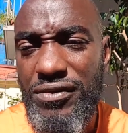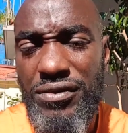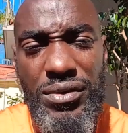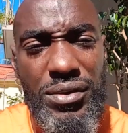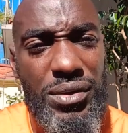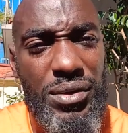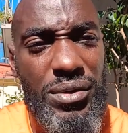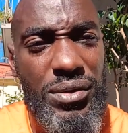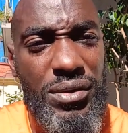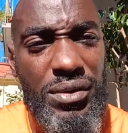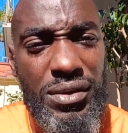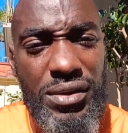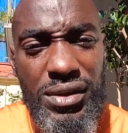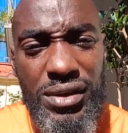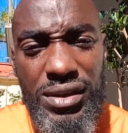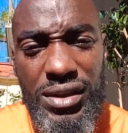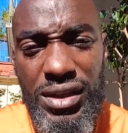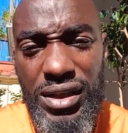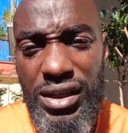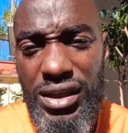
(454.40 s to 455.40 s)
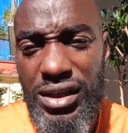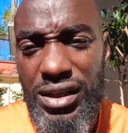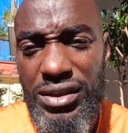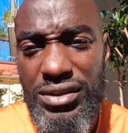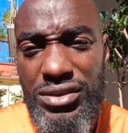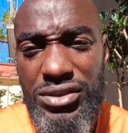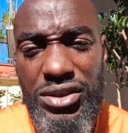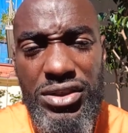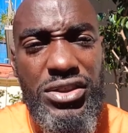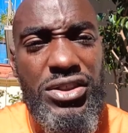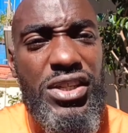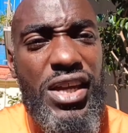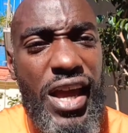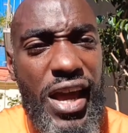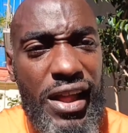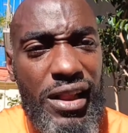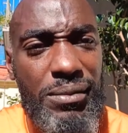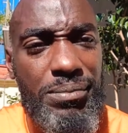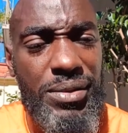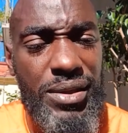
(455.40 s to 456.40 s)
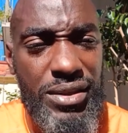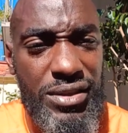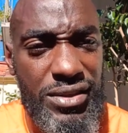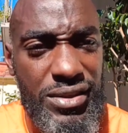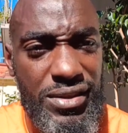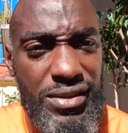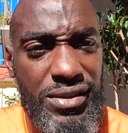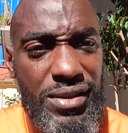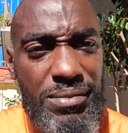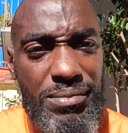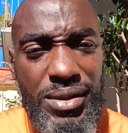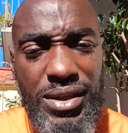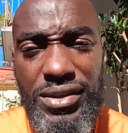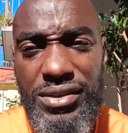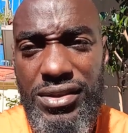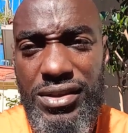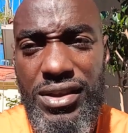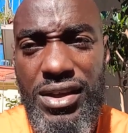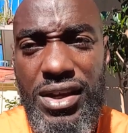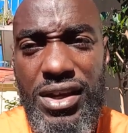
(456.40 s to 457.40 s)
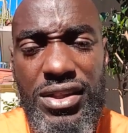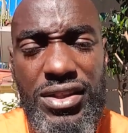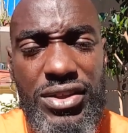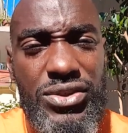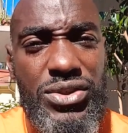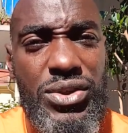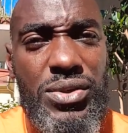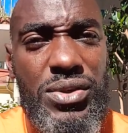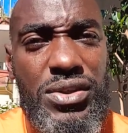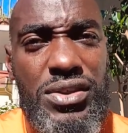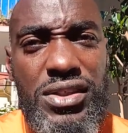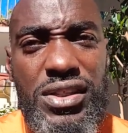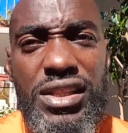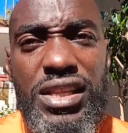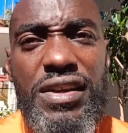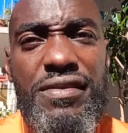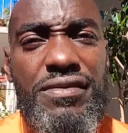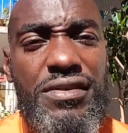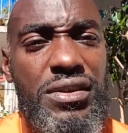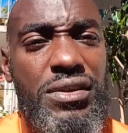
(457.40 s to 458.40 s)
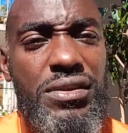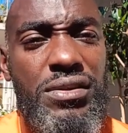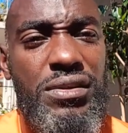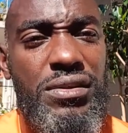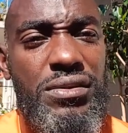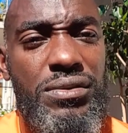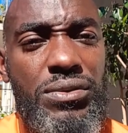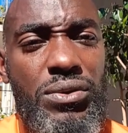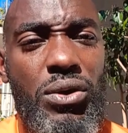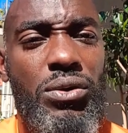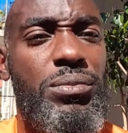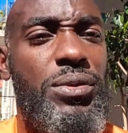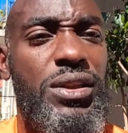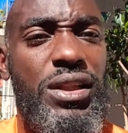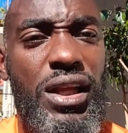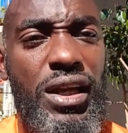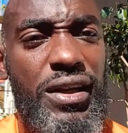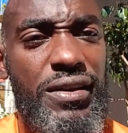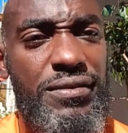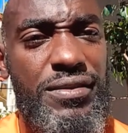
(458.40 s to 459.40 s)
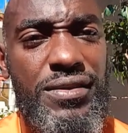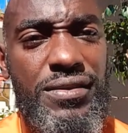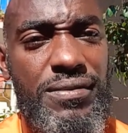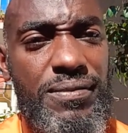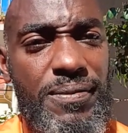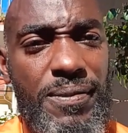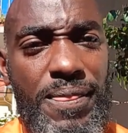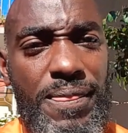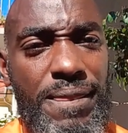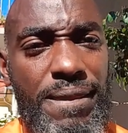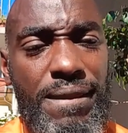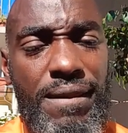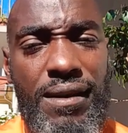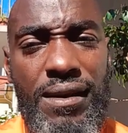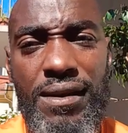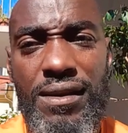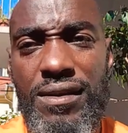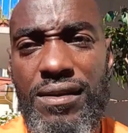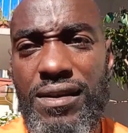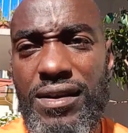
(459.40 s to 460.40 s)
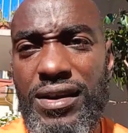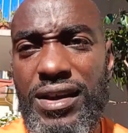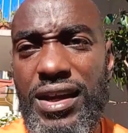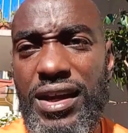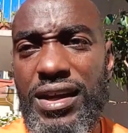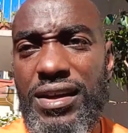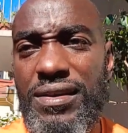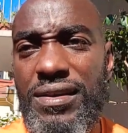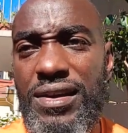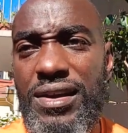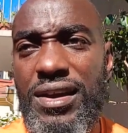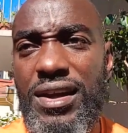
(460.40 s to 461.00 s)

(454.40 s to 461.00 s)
for just to help us, because the students lived normal lives. Okay,